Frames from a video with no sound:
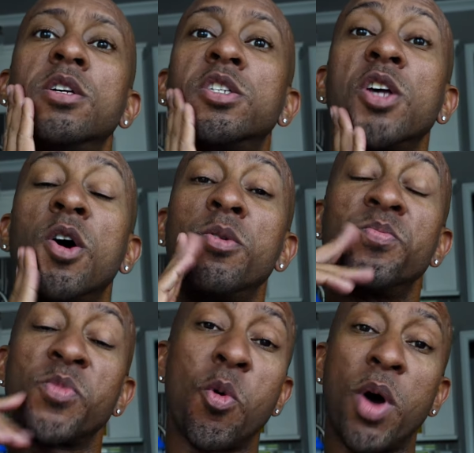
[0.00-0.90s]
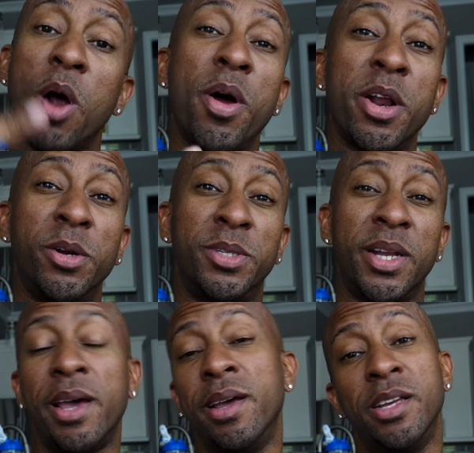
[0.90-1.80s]
So what I want to do
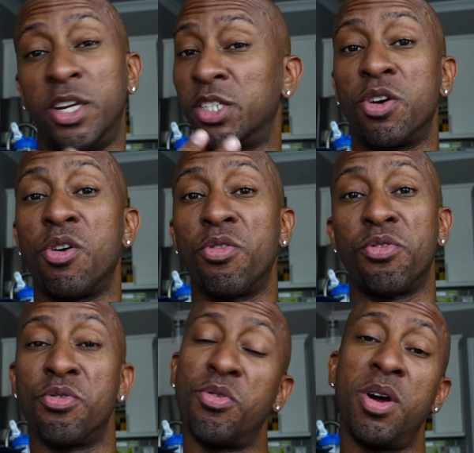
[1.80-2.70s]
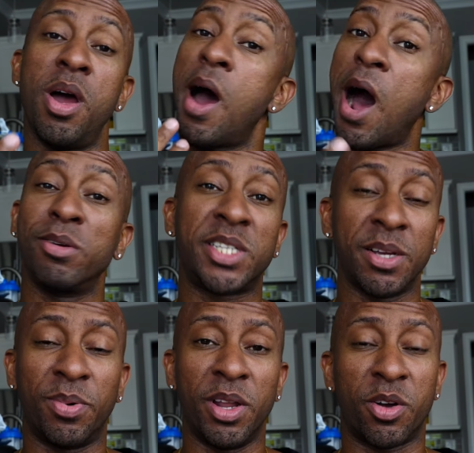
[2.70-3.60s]
today is just go through how
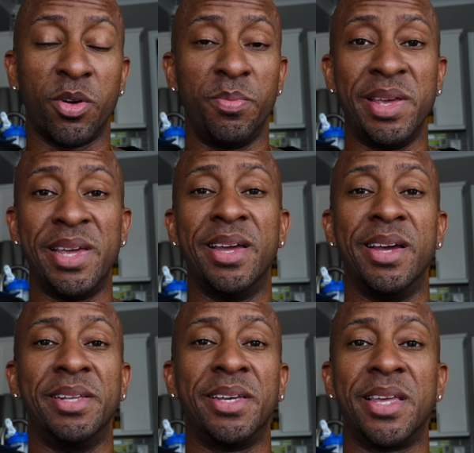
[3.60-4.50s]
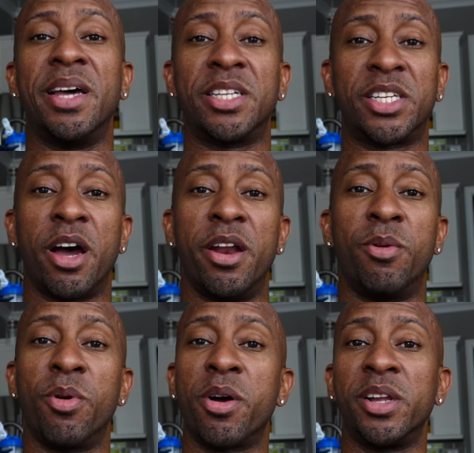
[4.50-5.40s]
simple it could be to get
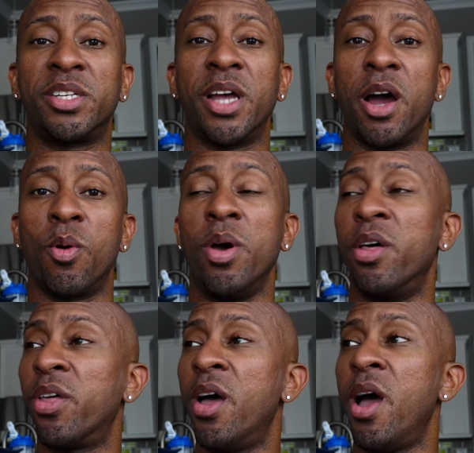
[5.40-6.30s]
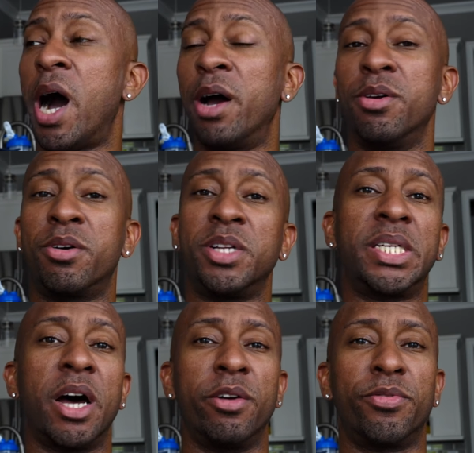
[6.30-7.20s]
started. We're gonna start with how you could
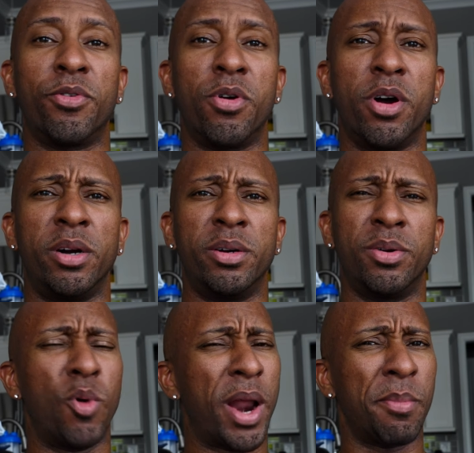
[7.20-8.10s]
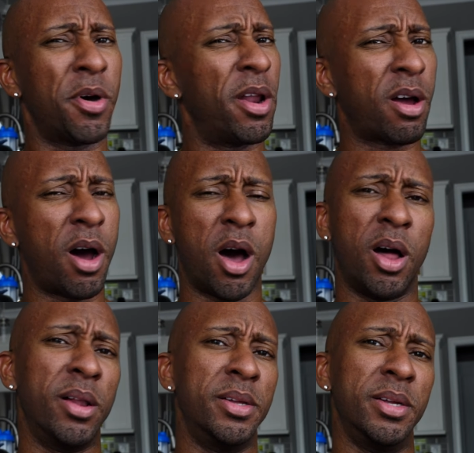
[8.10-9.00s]
start for what I'm gonna
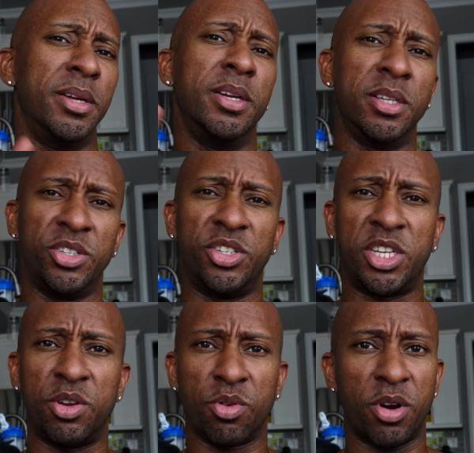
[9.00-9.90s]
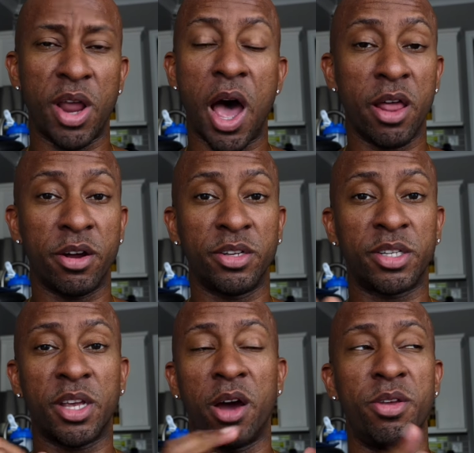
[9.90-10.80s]
call zero
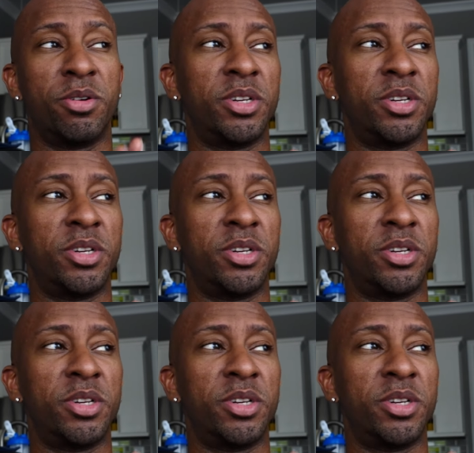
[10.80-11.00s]
dollars, how you